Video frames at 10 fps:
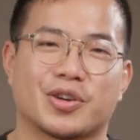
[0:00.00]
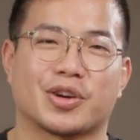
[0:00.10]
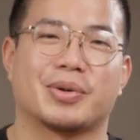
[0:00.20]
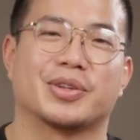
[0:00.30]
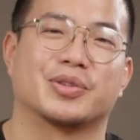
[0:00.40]

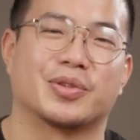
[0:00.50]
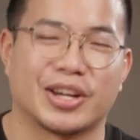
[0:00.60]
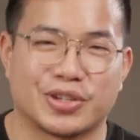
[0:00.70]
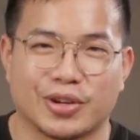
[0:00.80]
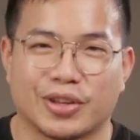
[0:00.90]
talk about the
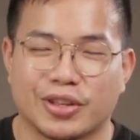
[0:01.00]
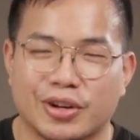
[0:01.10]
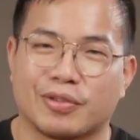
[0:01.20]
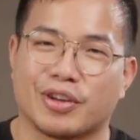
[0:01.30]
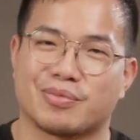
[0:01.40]
Greyjoy
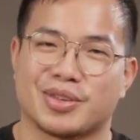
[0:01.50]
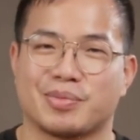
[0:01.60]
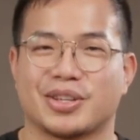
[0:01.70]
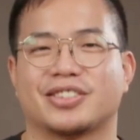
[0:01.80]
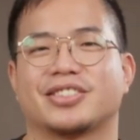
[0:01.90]

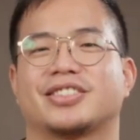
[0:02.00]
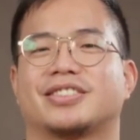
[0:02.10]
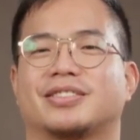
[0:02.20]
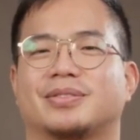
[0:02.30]
35mm.